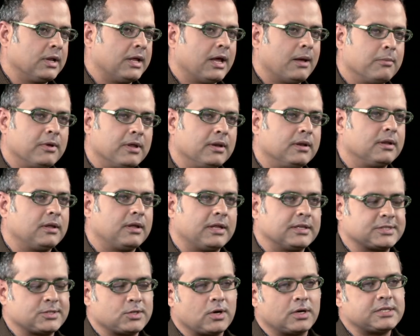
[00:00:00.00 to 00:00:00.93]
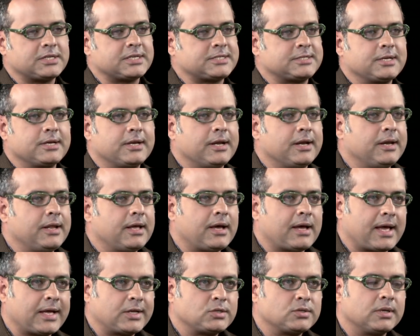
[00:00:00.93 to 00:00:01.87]
Yeah. I mean, it's not just in India,
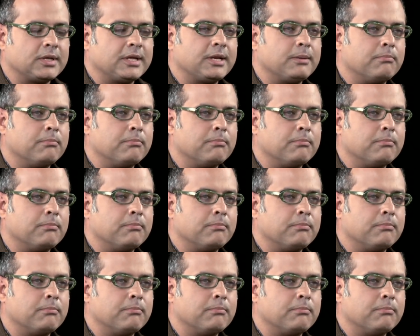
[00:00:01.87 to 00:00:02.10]
actually.